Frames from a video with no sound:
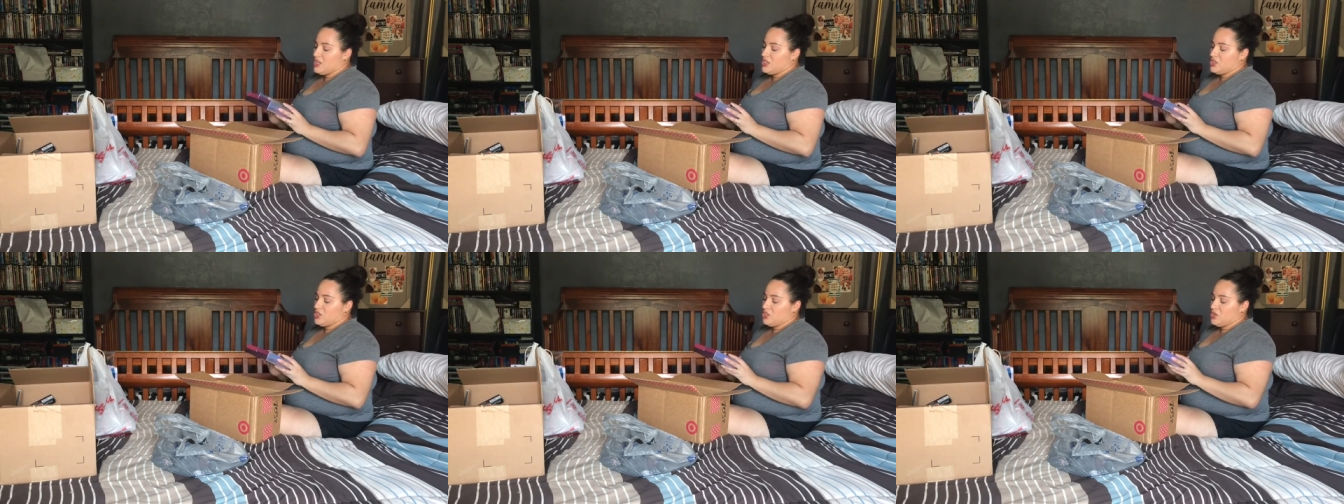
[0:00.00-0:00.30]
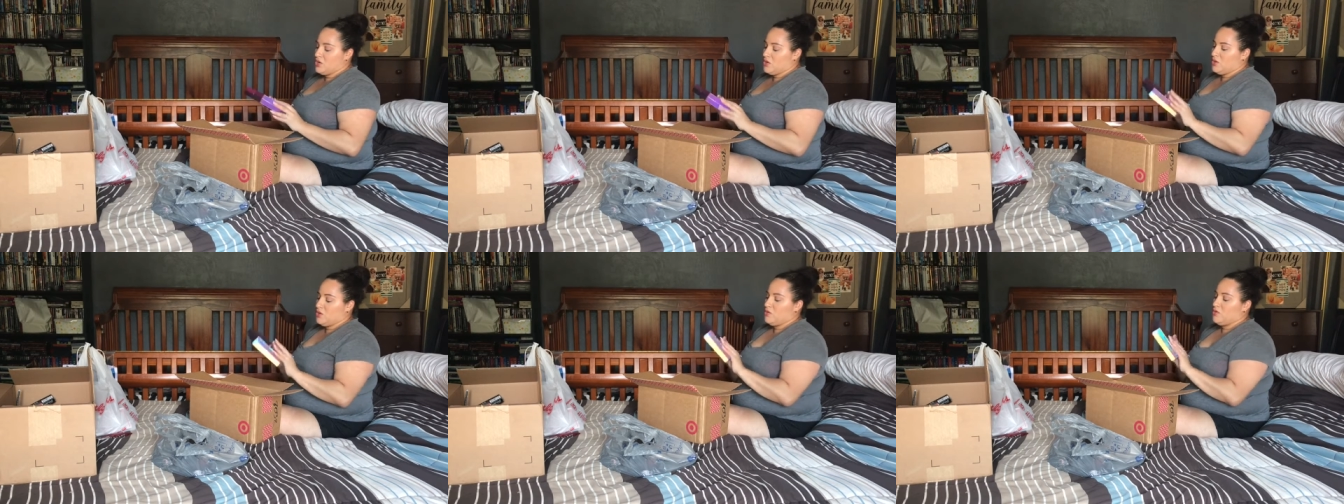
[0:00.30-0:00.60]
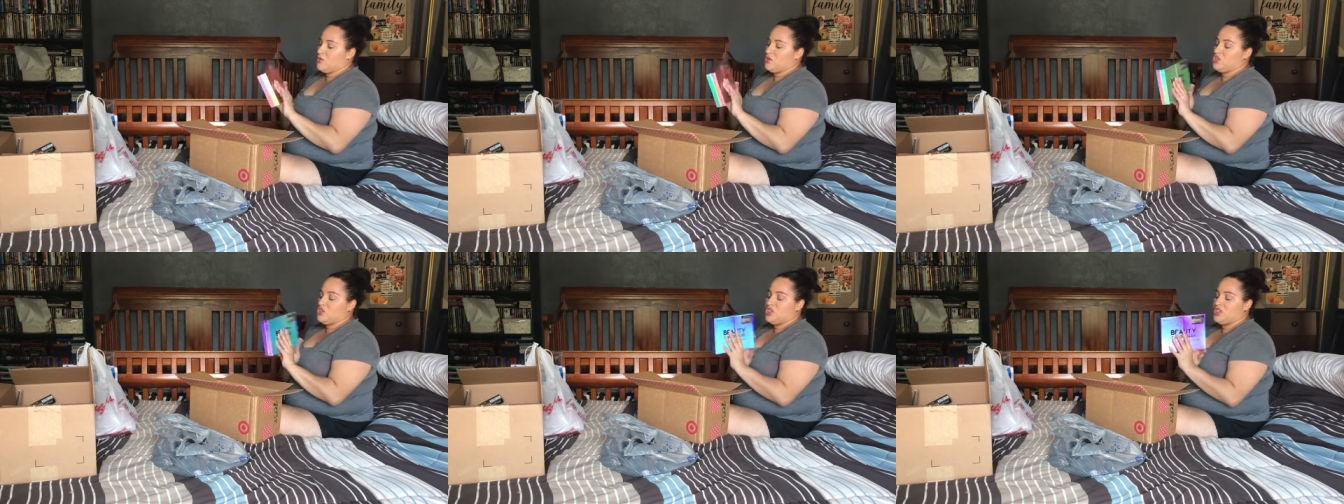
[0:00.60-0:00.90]

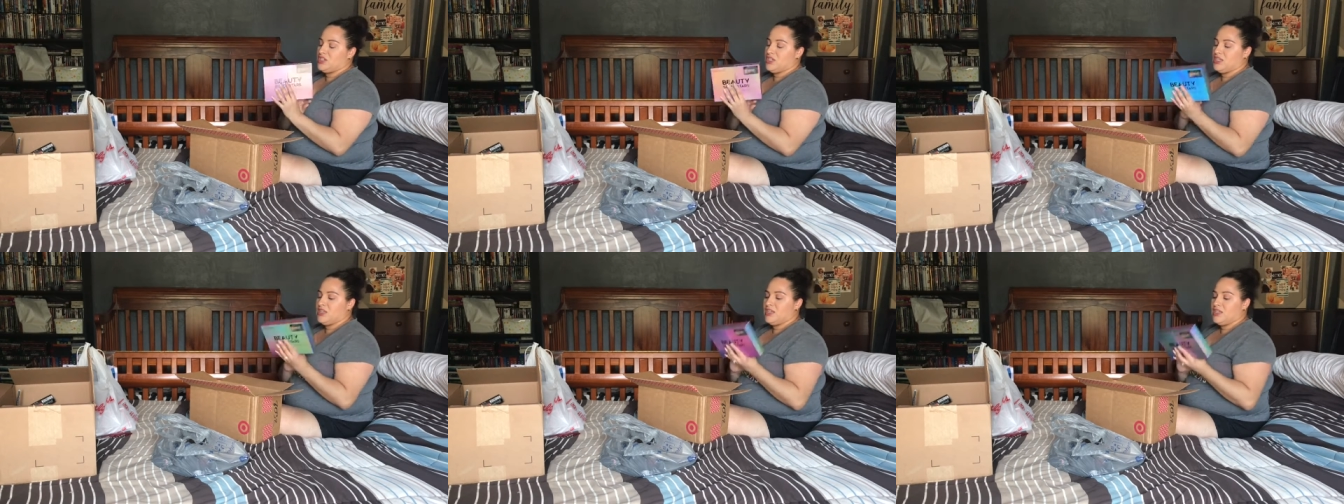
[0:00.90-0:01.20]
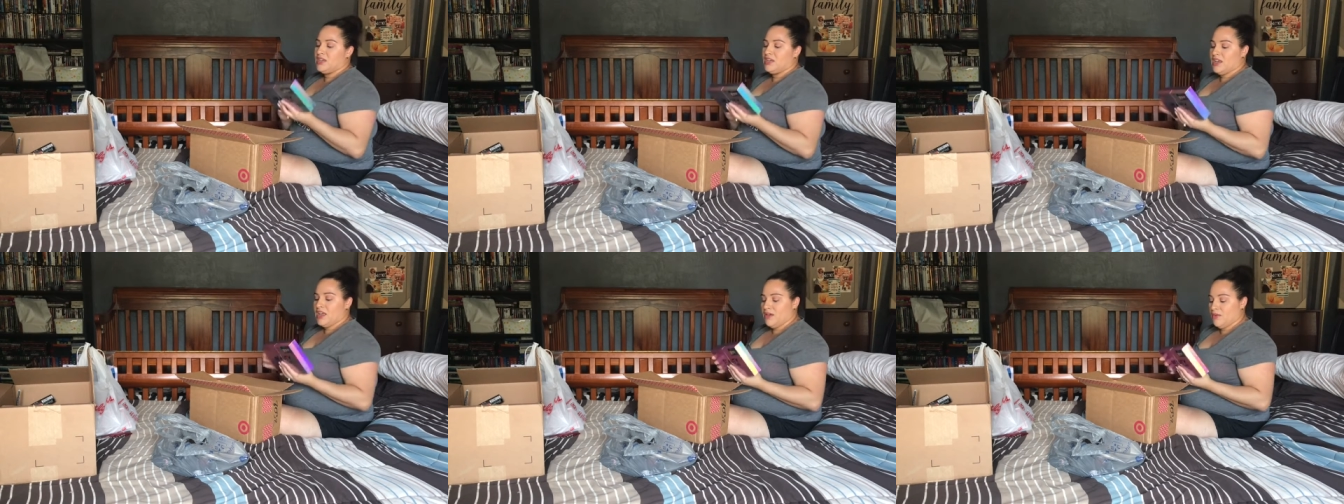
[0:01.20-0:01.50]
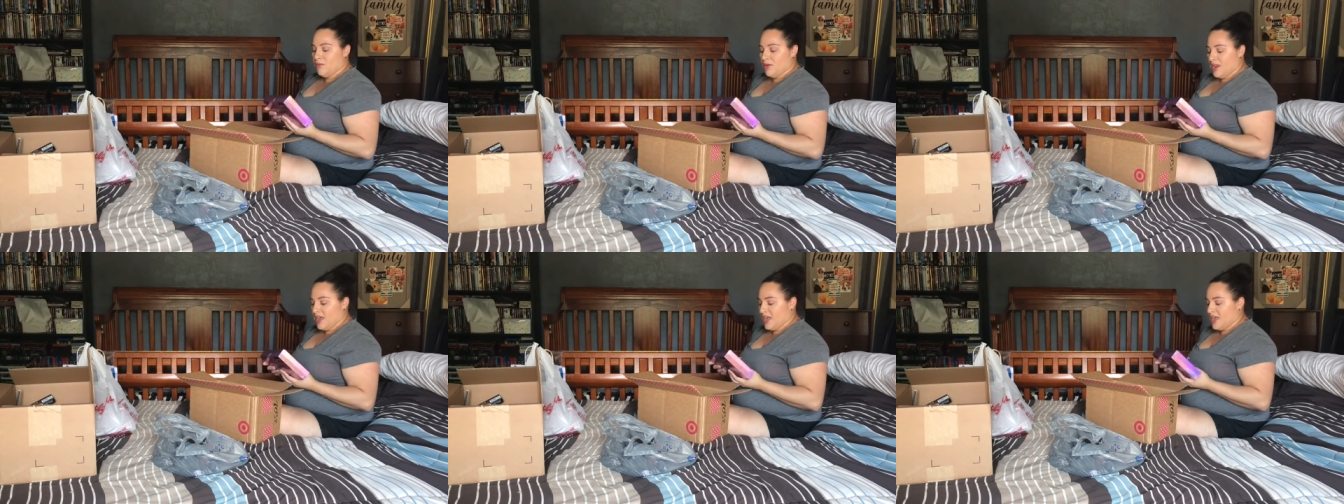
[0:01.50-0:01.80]
So she
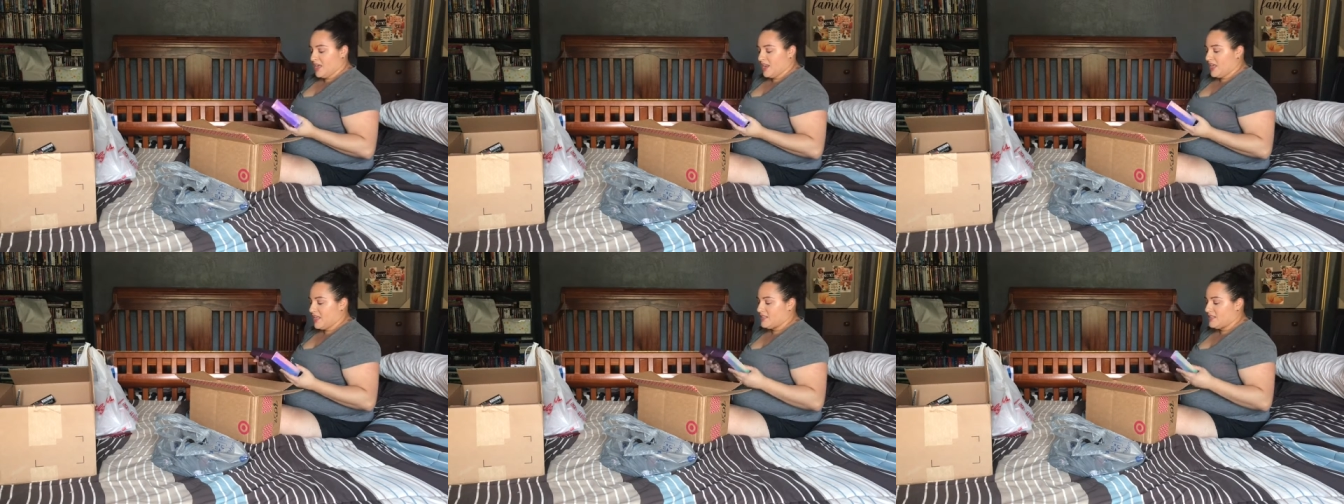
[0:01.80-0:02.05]
went ahead